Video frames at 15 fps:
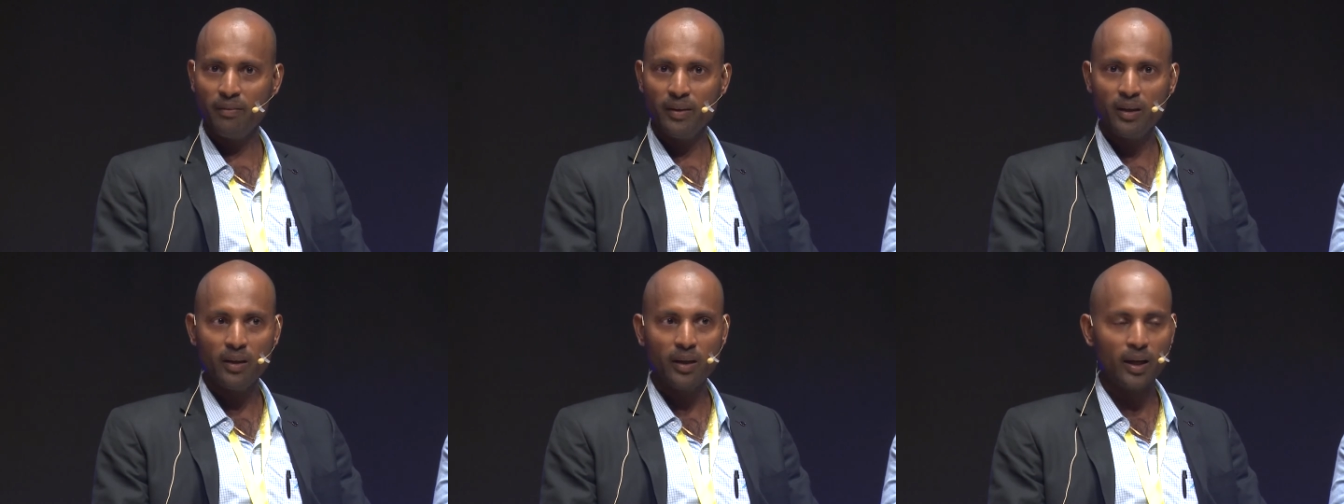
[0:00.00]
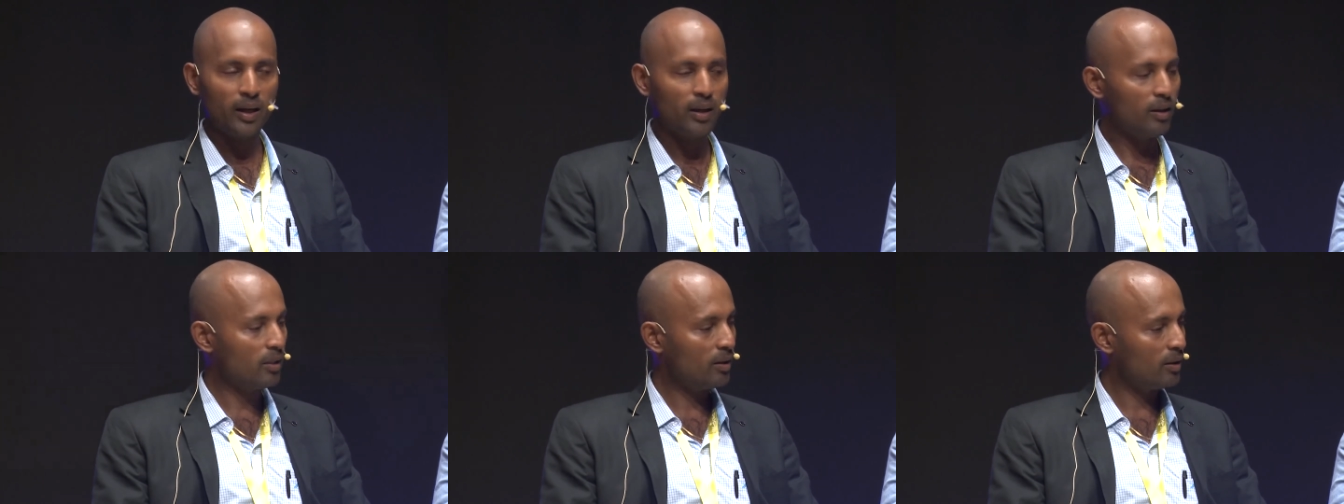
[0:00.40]
in.
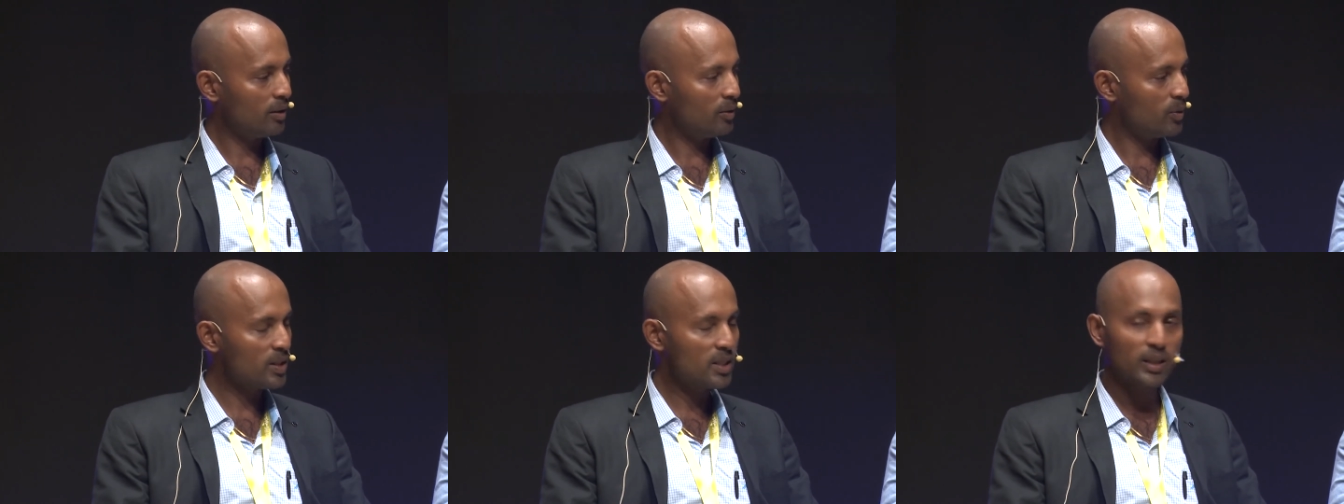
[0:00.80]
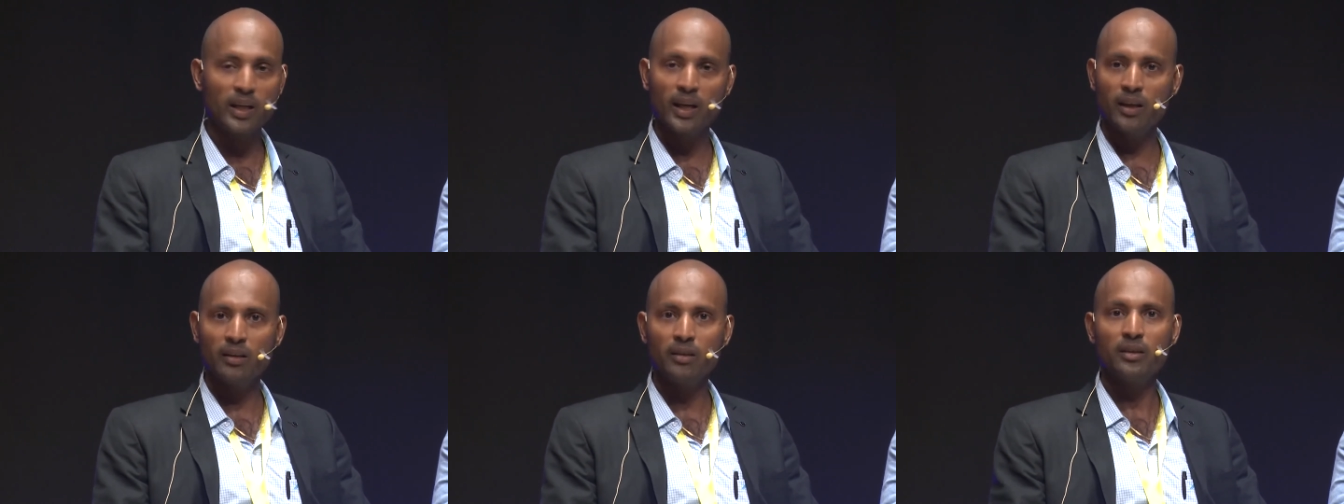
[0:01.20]
And once
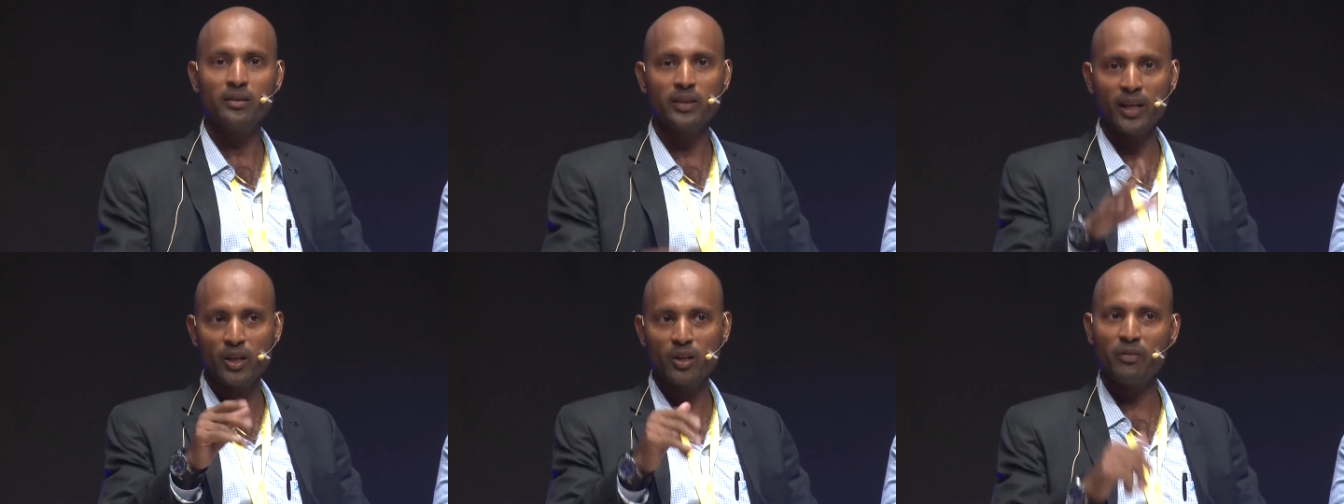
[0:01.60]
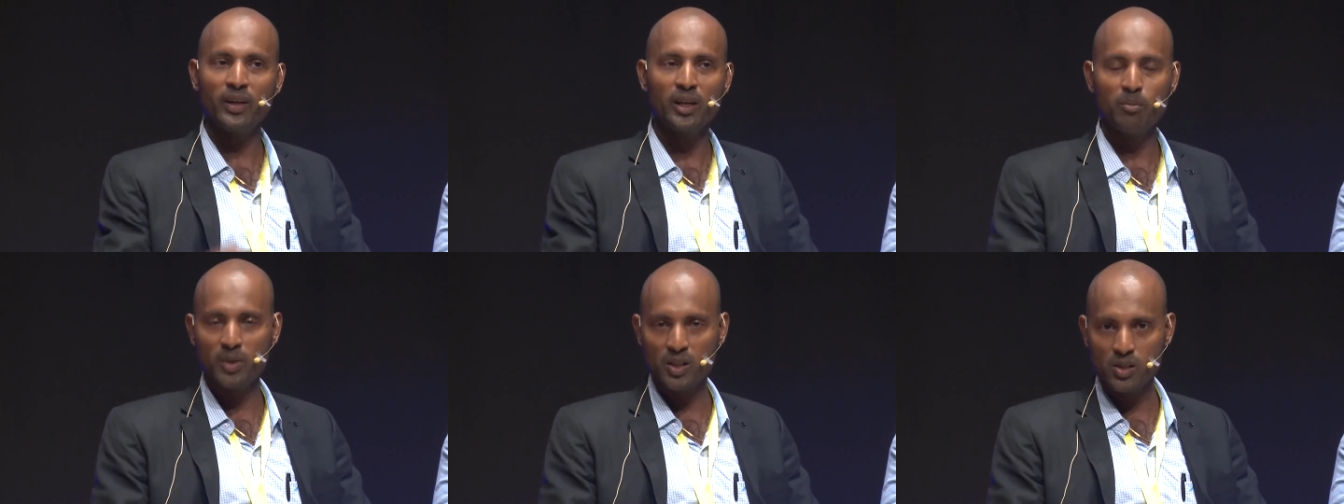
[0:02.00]
again, thank you
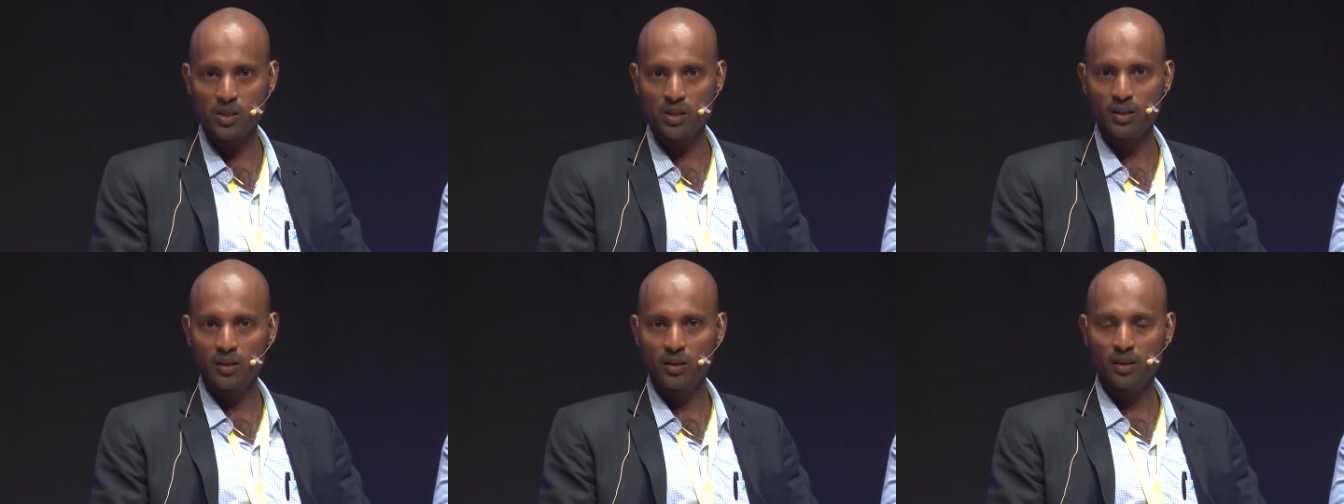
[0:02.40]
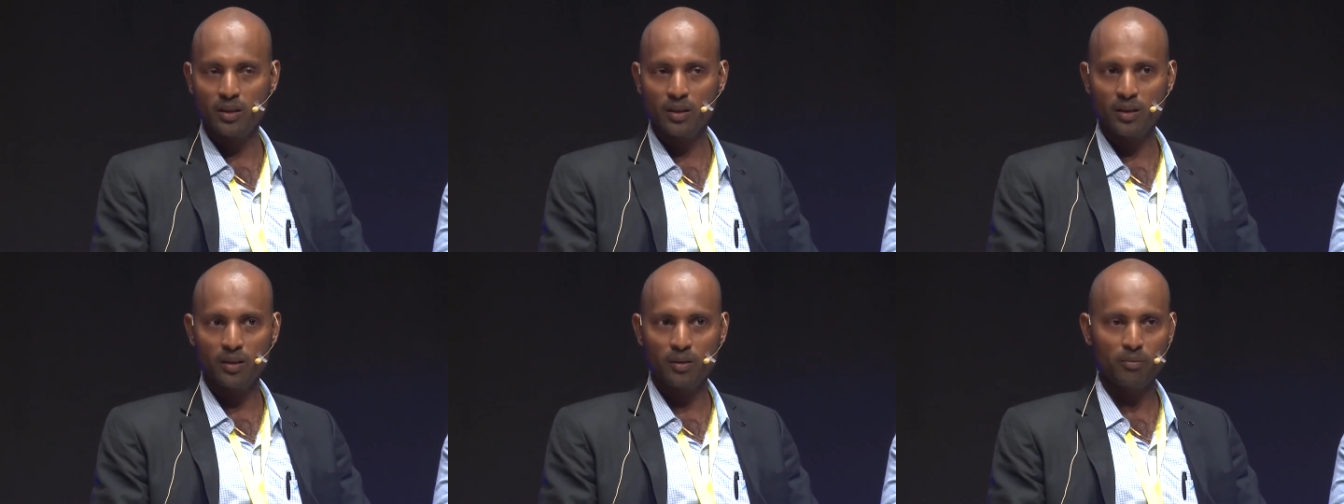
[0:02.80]
very much
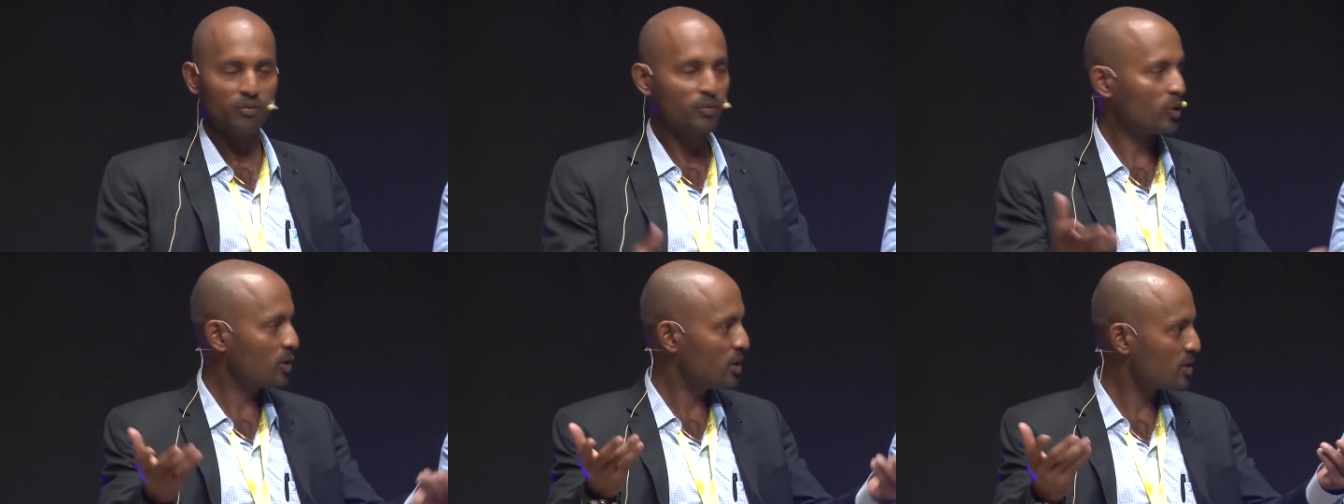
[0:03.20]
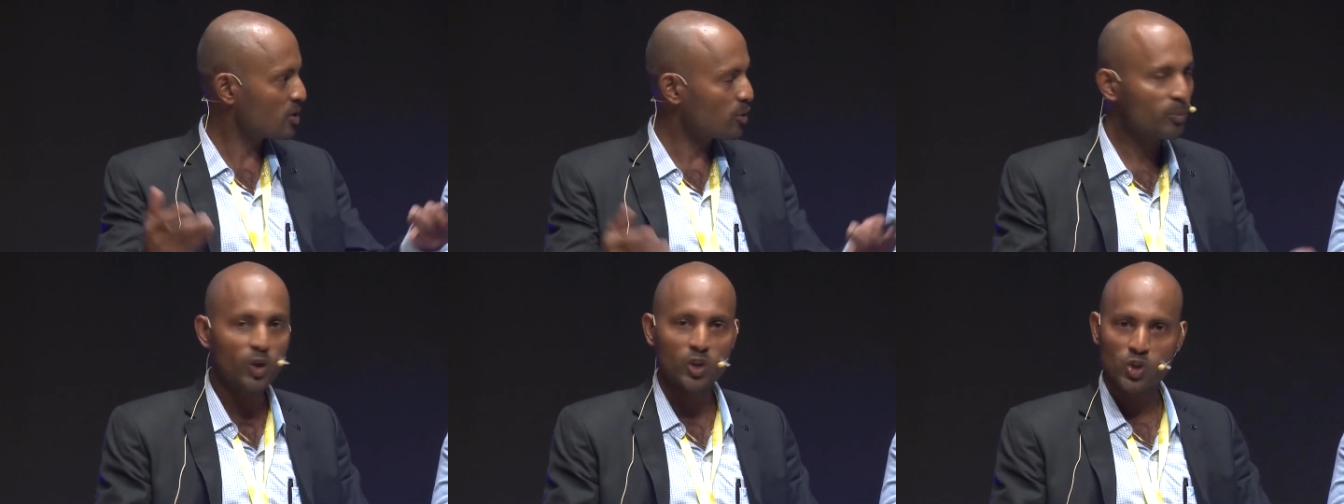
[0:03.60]
for this
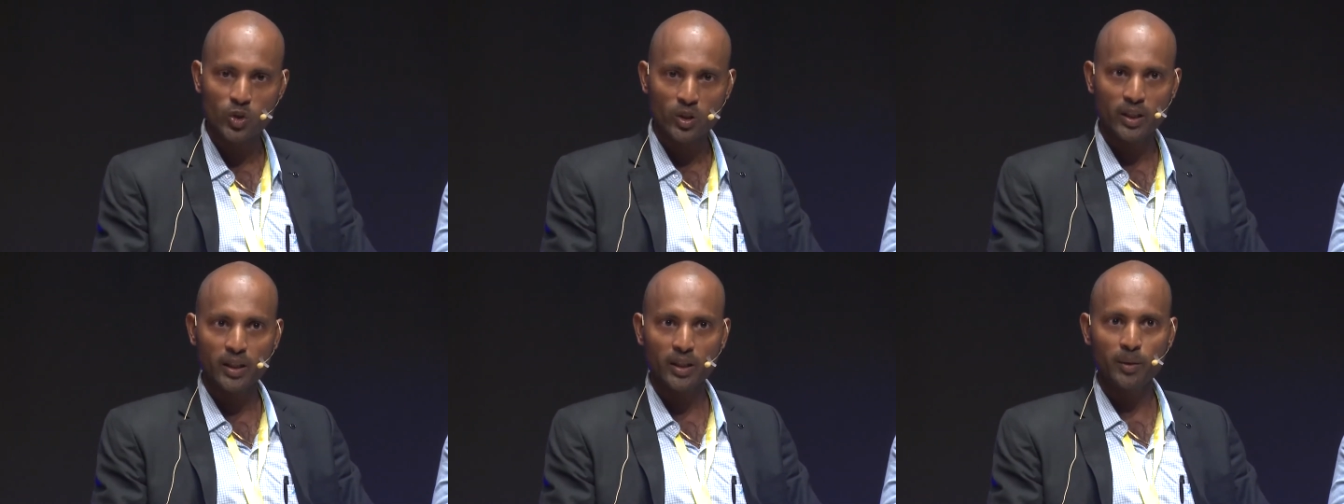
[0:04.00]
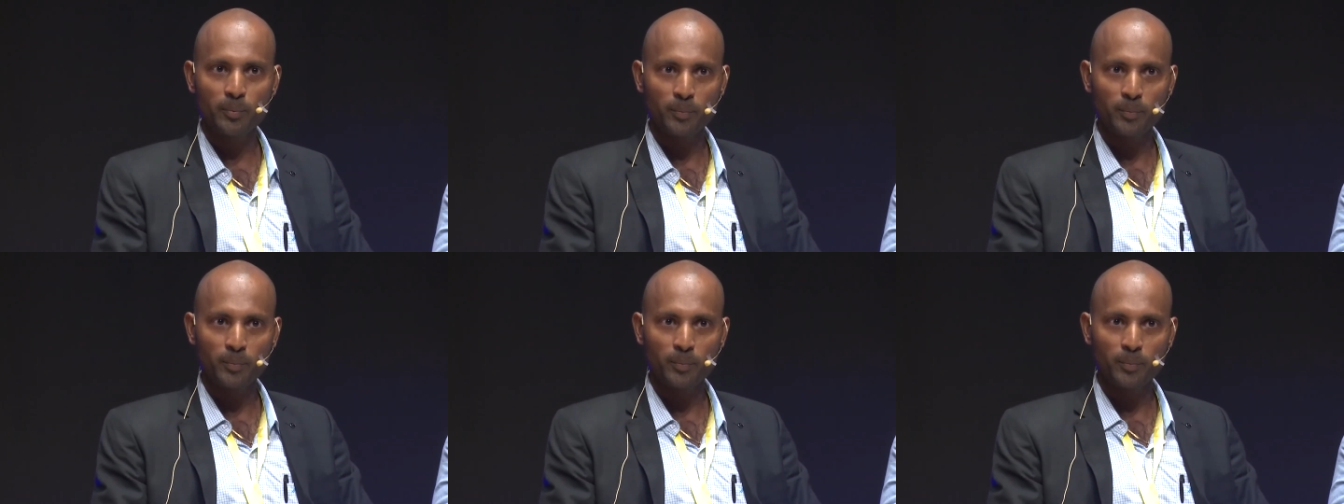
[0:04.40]
opportunity.